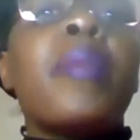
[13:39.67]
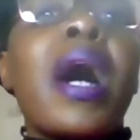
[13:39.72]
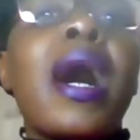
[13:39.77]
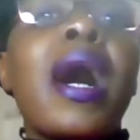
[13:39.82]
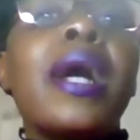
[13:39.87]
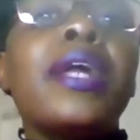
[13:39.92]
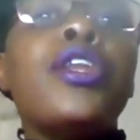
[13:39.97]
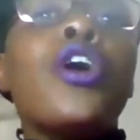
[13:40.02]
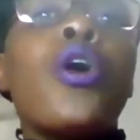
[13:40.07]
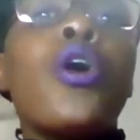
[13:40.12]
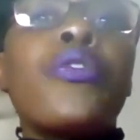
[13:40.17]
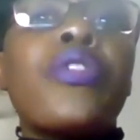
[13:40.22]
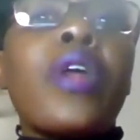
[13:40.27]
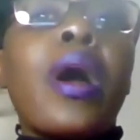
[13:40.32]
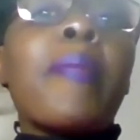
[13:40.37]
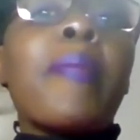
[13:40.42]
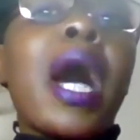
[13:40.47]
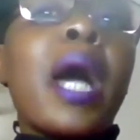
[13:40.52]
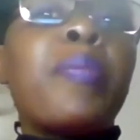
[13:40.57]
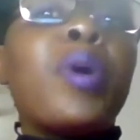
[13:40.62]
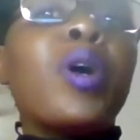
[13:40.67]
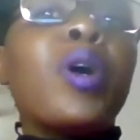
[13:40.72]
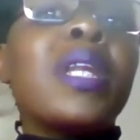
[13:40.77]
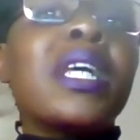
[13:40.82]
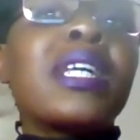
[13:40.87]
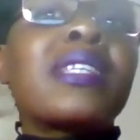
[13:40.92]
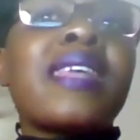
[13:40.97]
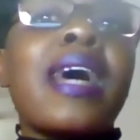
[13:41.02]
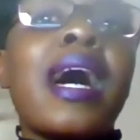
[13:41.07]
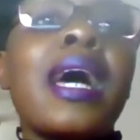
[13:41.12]
But I know that my
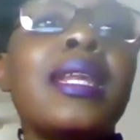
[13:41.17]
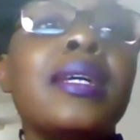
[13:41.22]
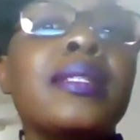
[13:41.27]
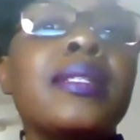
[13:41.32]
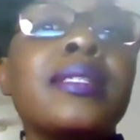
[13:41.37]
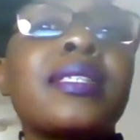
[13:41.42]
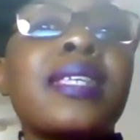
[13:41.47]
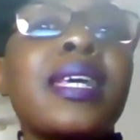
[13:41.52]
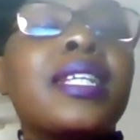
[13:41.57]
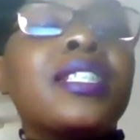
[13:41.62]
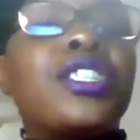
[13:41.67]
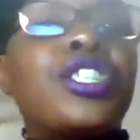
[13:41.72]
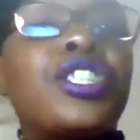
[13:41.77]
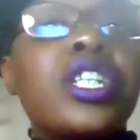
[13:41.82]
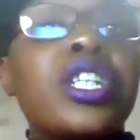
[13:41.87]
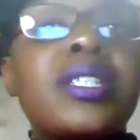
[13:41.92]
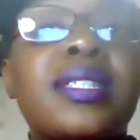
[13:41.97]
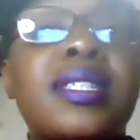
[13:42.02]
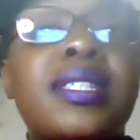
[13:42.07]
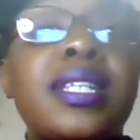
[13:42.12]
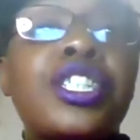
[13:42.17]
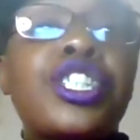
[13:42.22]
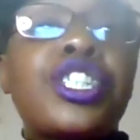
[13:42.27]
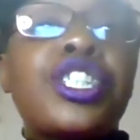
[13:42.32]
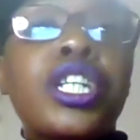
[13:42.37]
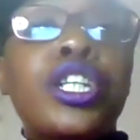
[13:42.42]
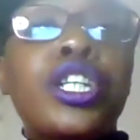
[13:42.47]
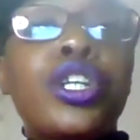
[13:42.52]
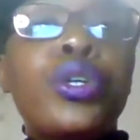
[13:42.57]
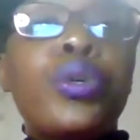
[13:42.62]
public silence is just
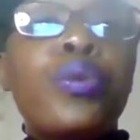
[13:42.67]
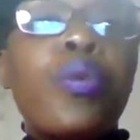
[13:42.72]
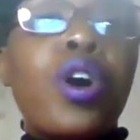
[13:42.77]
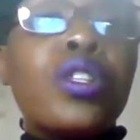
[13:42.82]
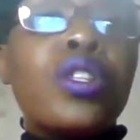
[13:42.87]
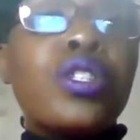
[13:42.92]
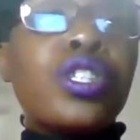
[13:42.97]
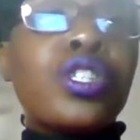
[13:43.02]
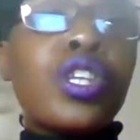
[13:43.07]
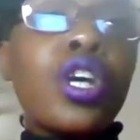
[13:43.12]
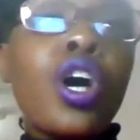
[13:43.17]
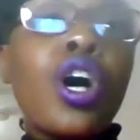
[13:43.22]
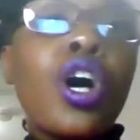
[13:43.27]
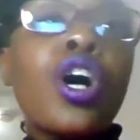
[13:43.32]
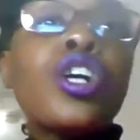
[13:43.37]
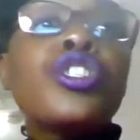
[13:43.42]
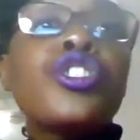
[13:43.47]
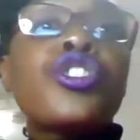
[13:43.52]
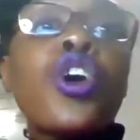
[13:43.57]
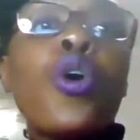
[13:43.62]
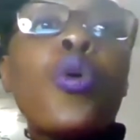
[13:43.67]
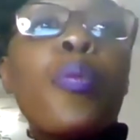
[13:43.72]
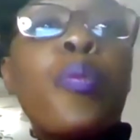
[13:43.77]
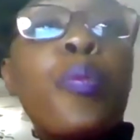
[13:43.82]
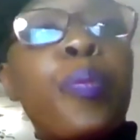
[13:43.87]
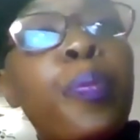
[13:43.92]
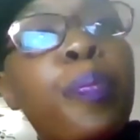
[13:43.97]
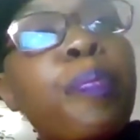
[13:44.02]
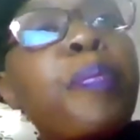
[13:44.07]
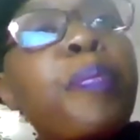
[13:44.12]
stitching new ones.
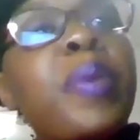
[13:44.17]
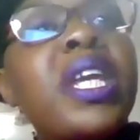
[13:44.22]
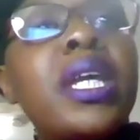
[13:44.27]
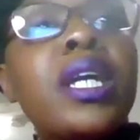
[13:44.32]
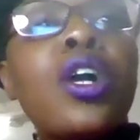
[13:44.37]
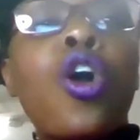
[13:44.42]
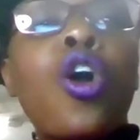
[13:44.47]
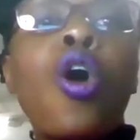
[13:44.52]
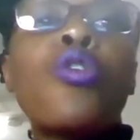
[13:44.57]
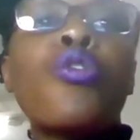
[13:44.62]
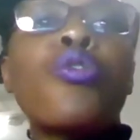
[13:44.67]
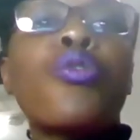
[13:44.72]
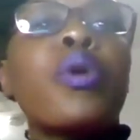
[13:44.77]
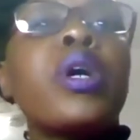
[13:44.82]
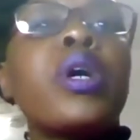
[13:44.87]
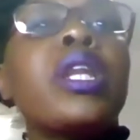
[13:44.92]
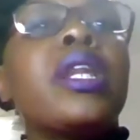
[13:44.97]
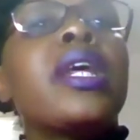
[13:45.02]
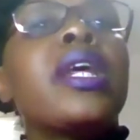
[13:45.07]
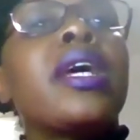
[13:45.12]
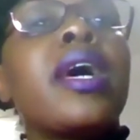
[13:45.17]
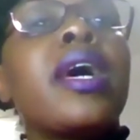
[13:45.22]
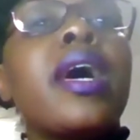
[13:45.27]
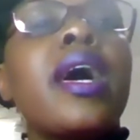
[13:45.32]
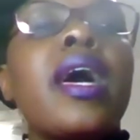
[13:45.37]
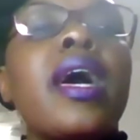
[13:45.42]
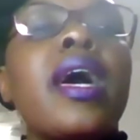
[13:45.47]
So being congruent,